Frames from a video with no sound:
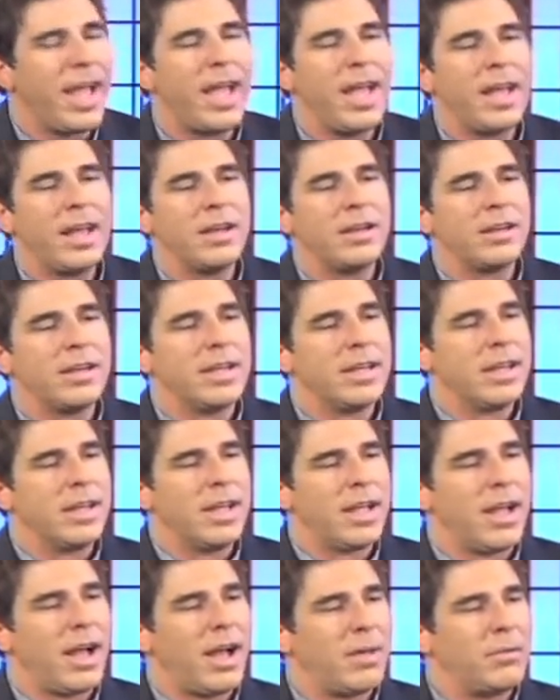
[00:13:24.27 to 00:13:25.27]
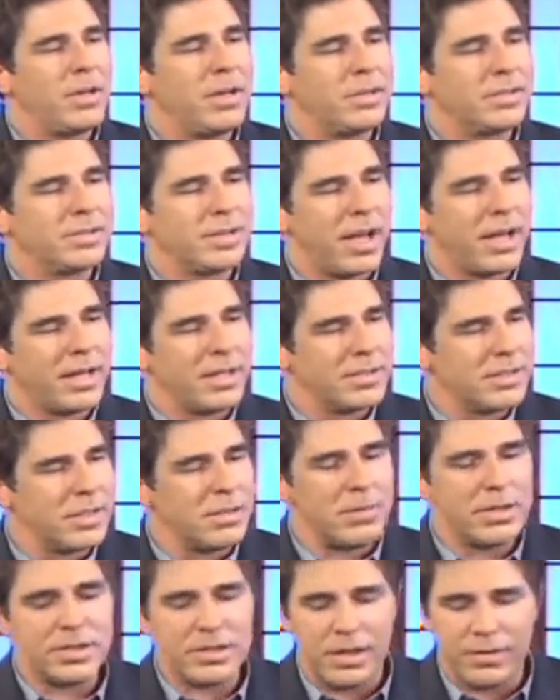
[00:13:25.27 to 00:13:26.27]
And I
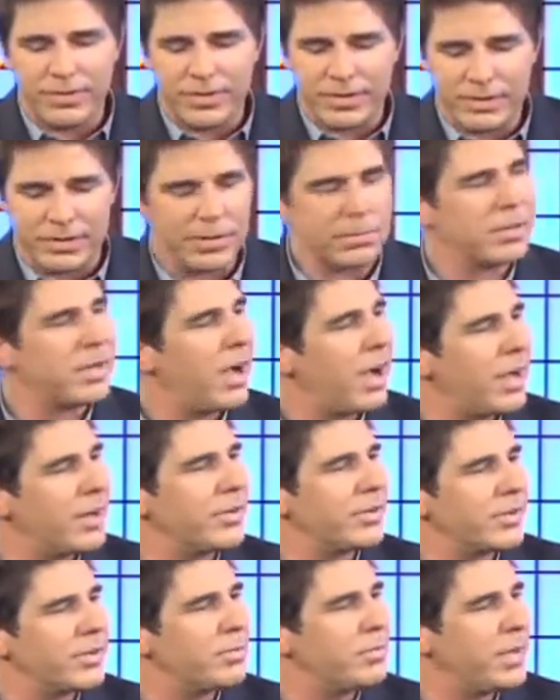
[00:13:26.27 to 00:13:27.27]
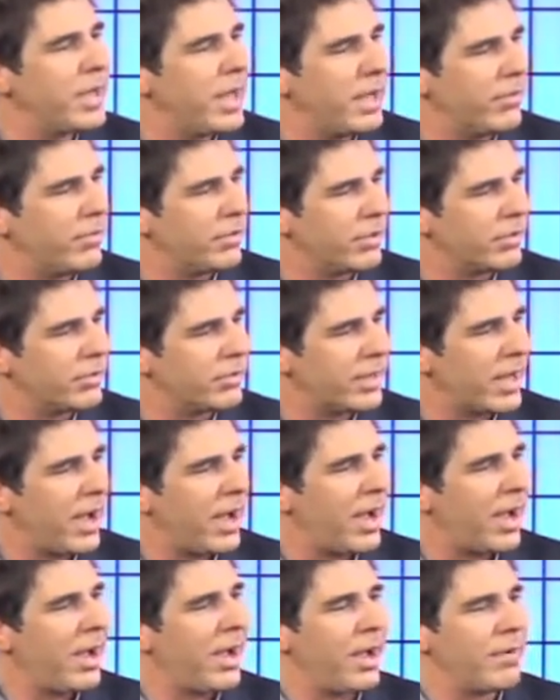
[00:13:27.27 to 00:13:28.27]
consider myself a subconscious behaviorist.
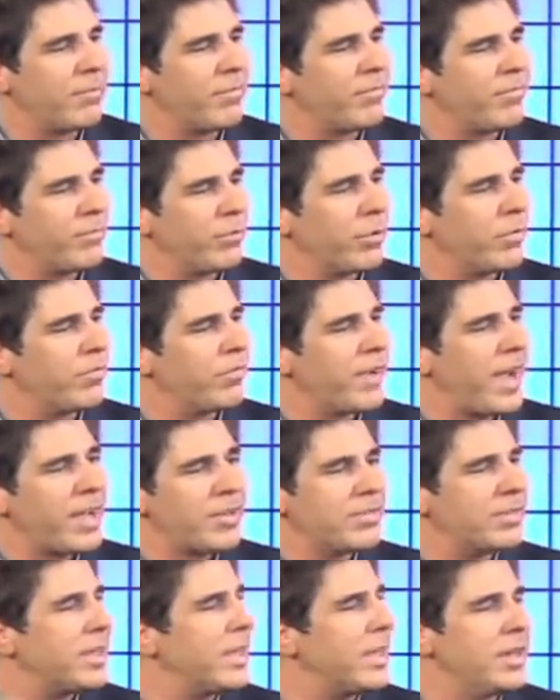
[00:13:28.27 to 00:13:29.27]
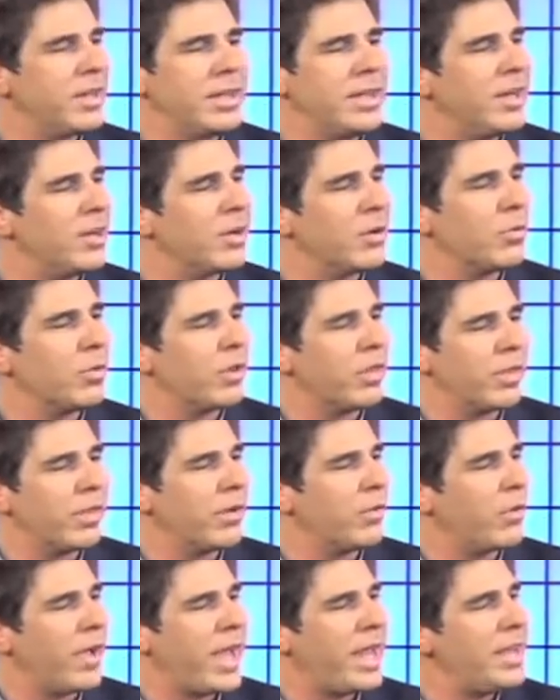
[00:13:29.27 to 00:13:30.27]
We're fascinated here with
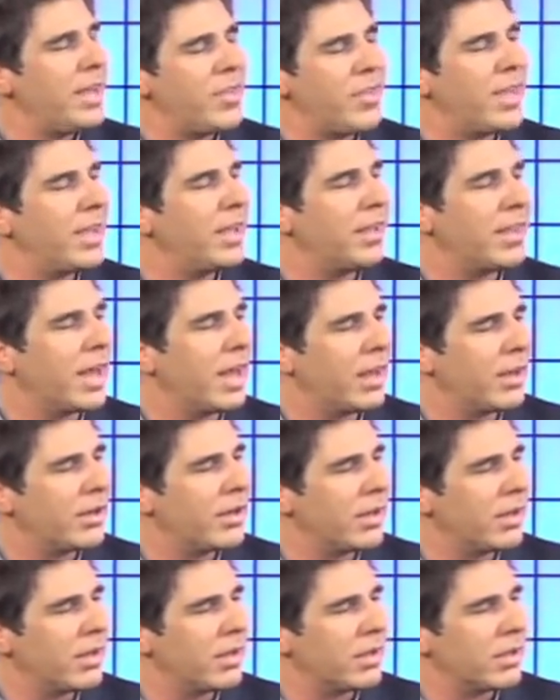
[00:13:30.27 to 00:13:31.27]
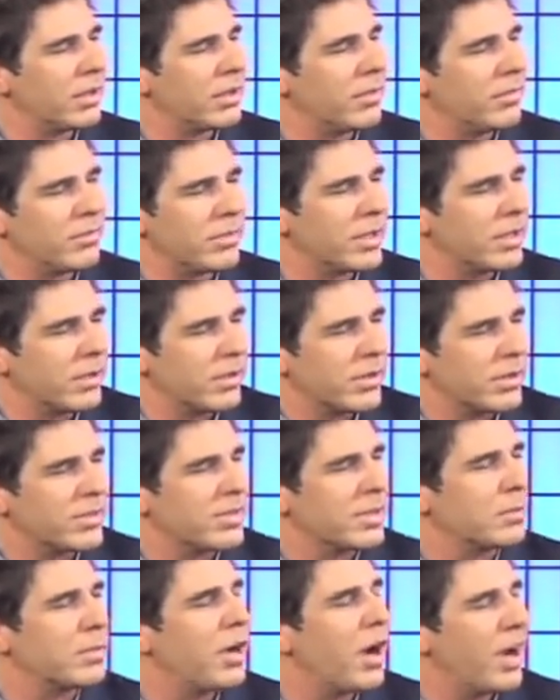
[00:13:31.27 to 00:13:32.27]
anything that the
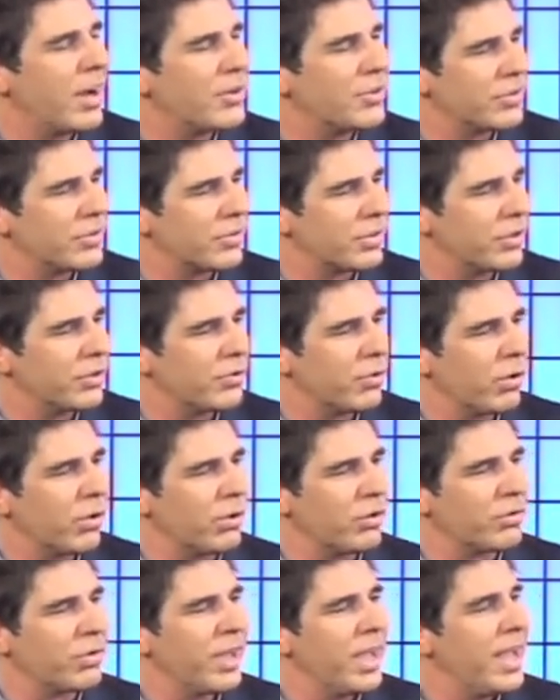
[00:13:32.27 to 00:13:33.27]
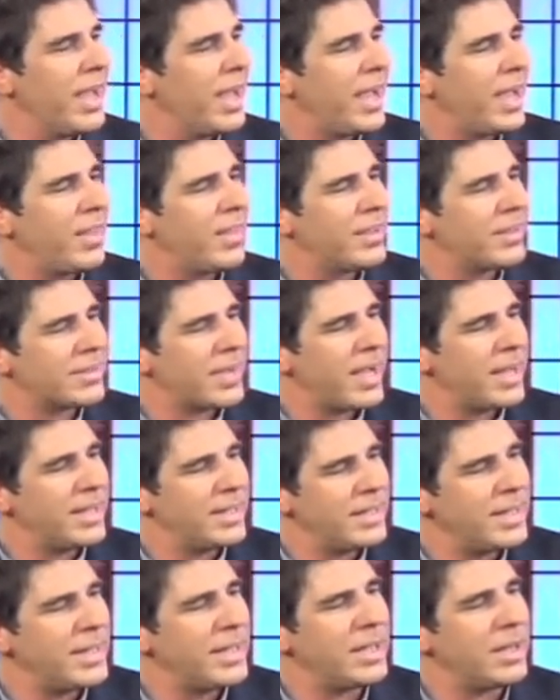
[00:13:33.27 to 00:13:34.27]
subconscious controls. And this
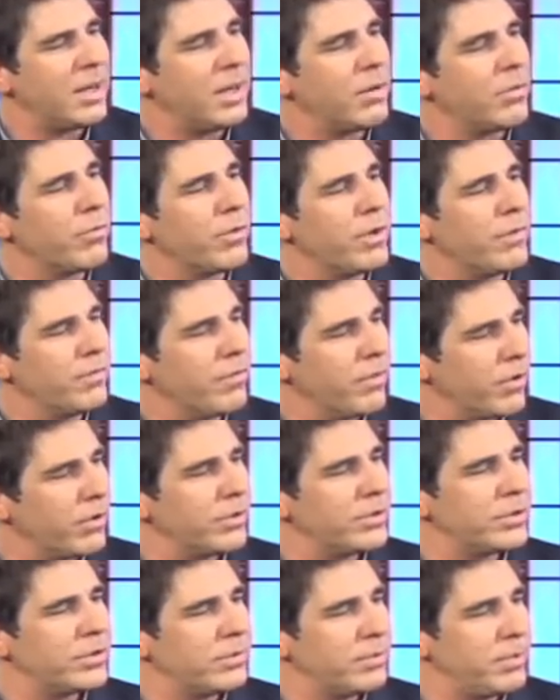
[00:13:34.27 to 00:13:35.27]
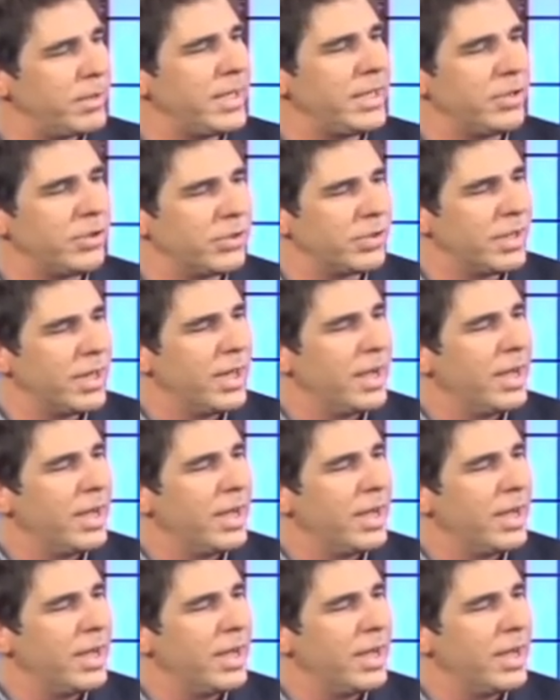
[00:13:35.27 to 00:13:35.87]
idea of reverse speech